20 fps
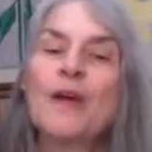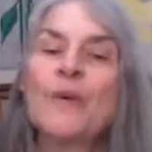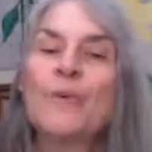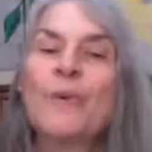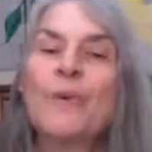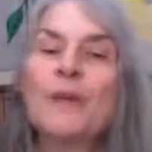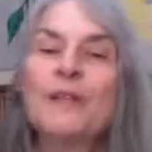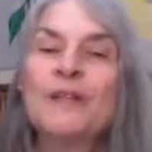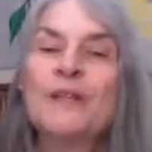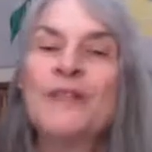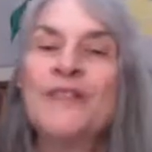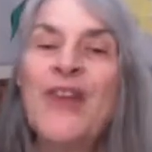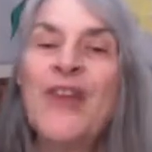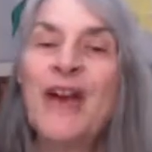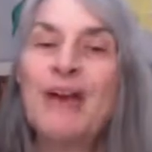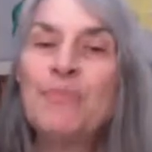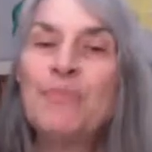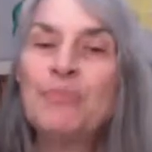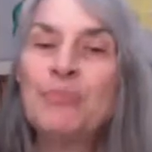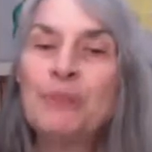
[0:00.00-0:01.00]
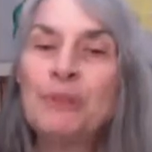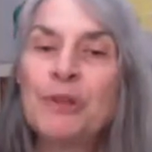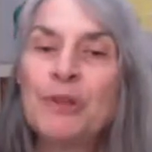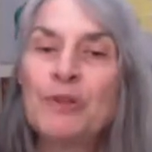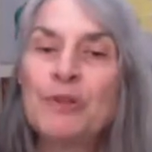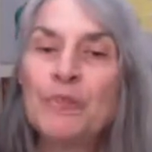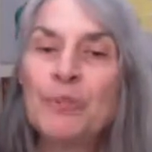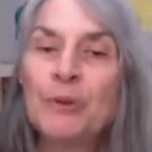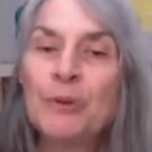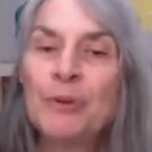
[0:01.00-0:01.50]
when that
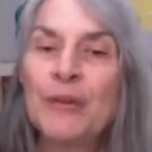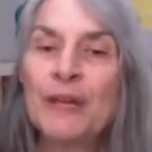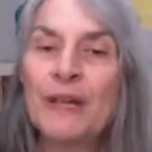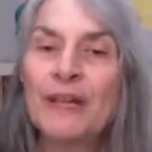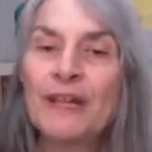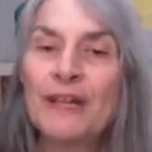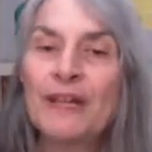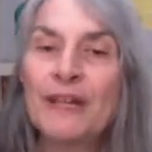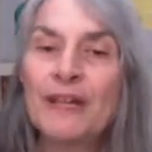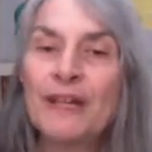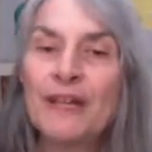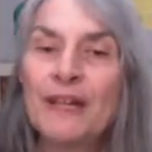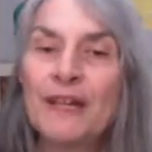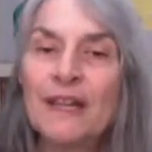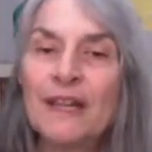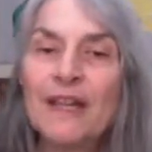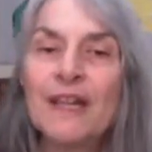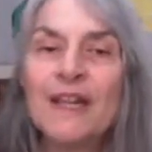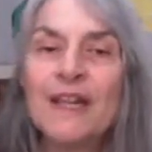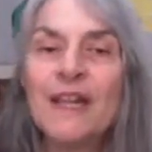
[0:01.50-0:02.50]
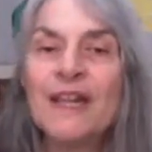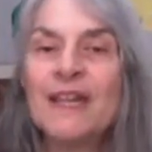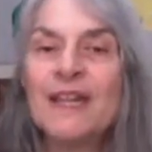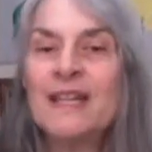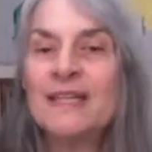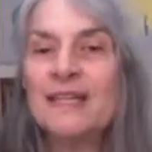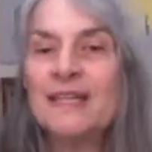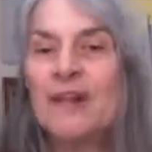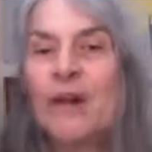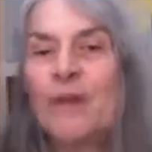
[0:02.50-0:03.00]
blueprint
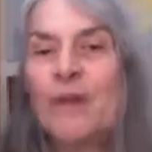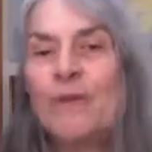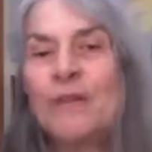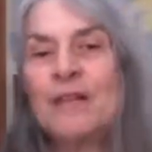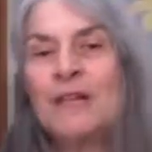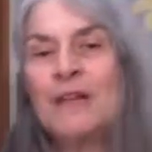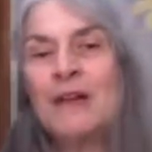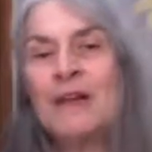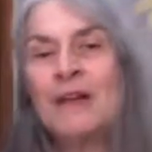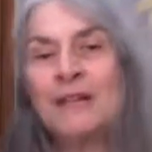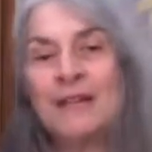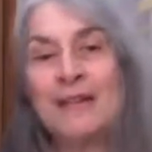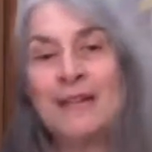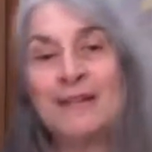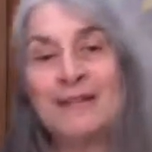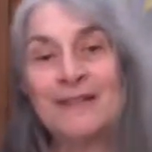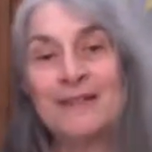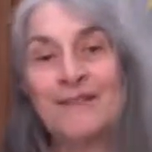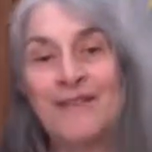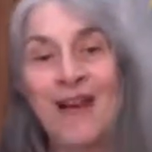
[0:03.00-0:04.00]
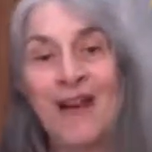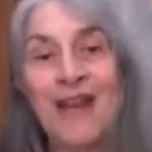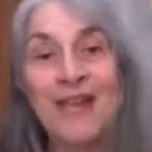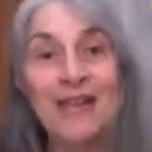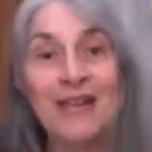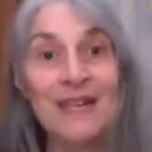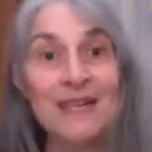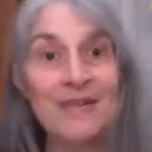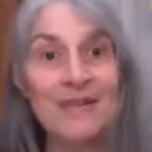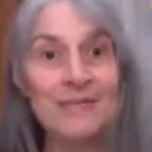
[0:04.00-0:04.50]
is going on and
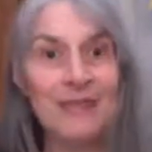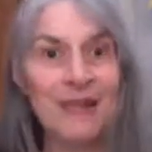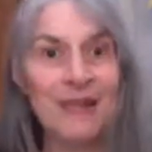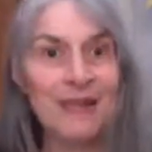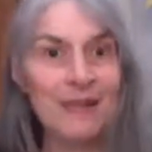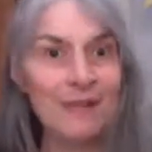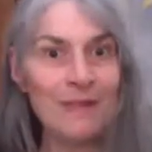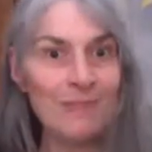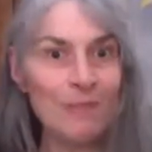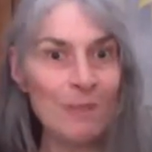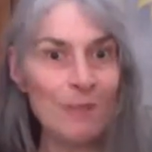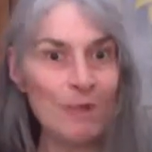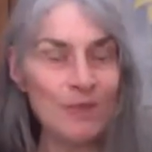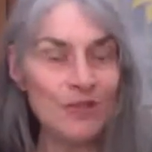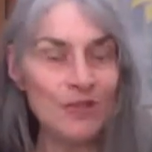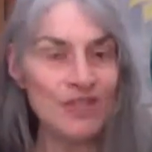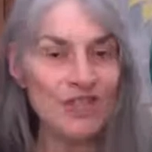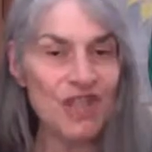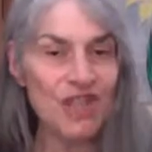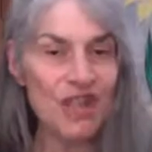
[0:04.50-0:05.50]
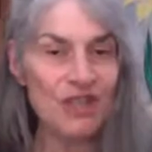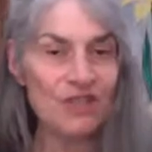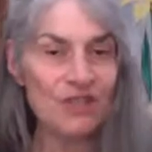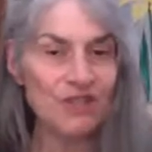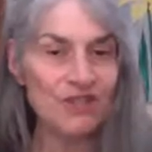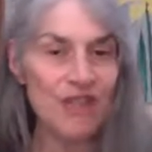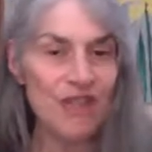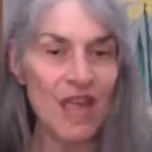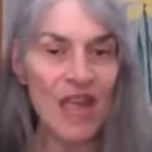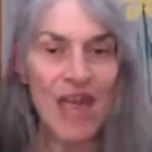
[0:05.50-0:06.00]
dividing and making more
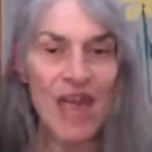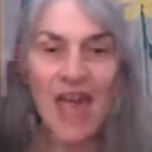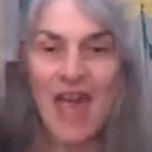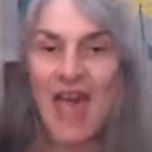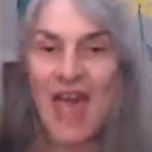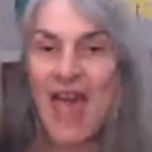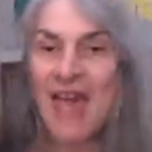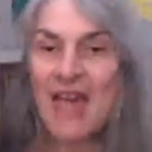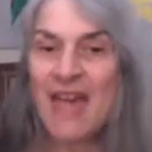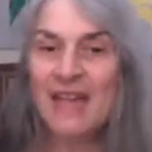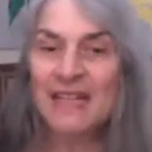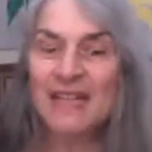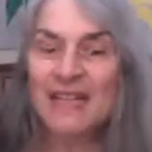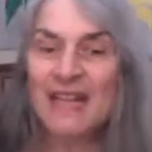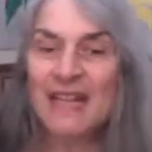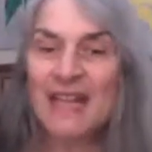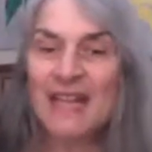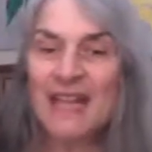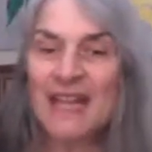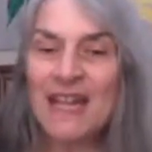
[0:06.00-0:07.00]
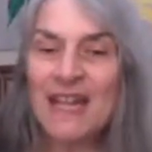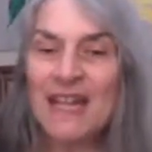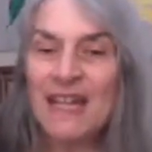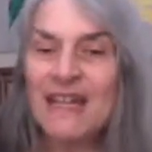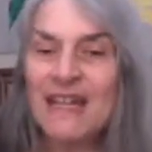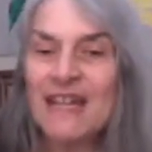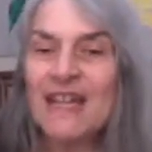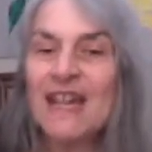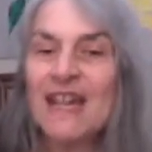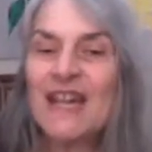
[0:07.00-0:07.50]
cells, and
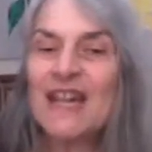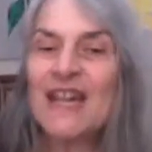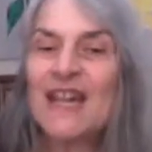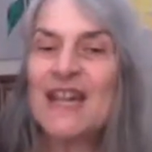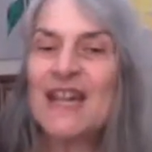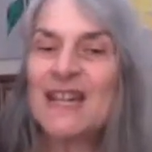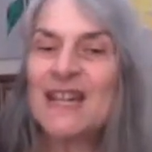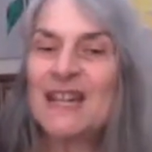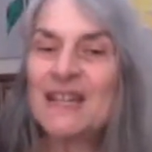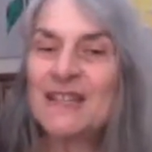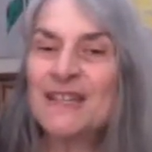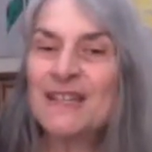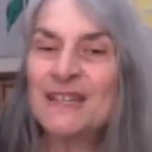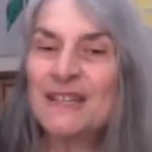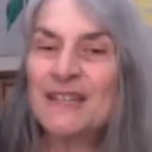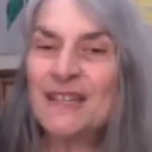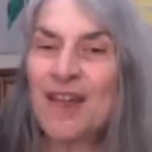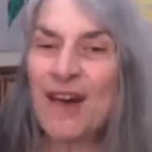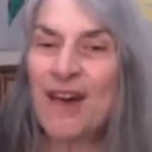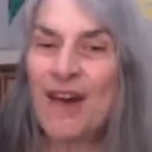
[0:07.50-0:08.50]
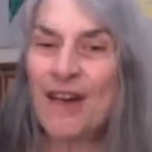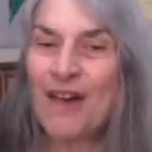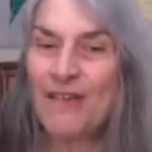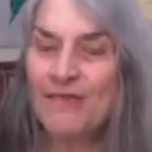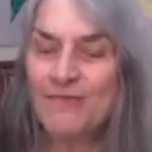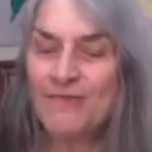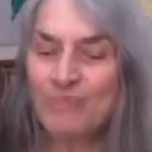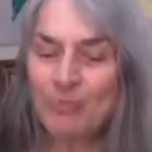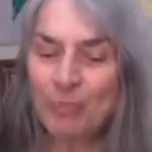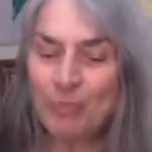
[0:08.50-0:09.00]
it is a
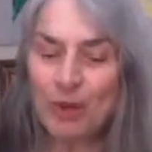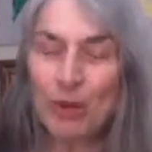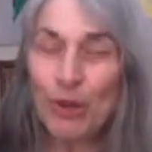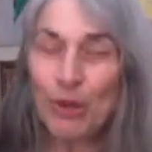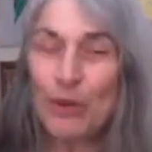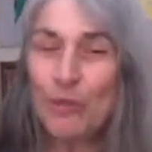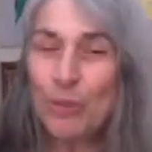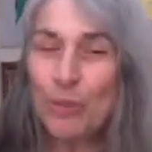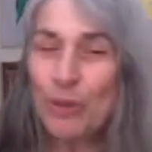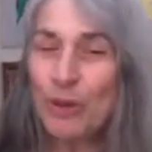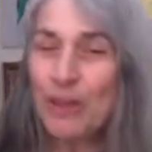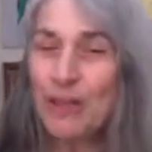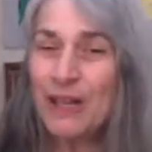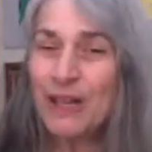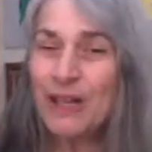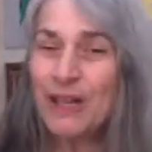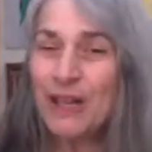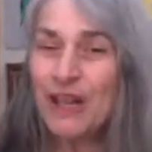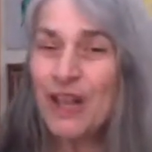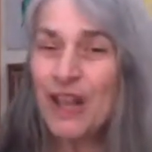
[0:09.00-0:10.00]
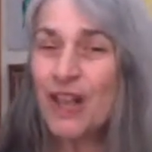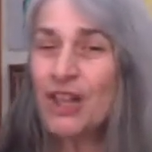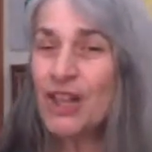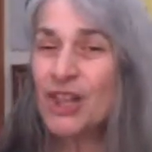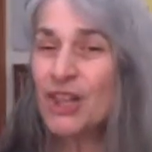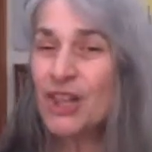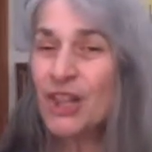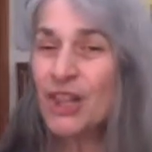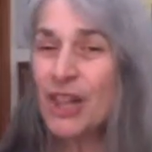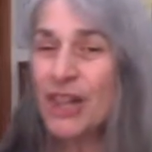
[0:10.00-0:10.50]
blueprint
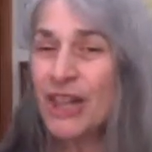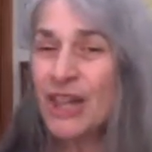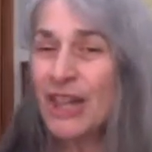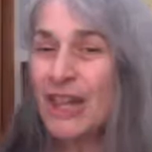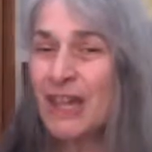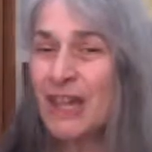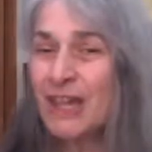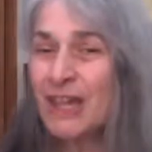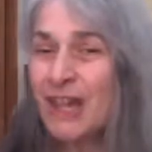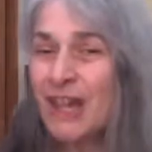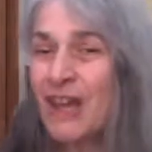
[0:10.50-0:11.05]
looking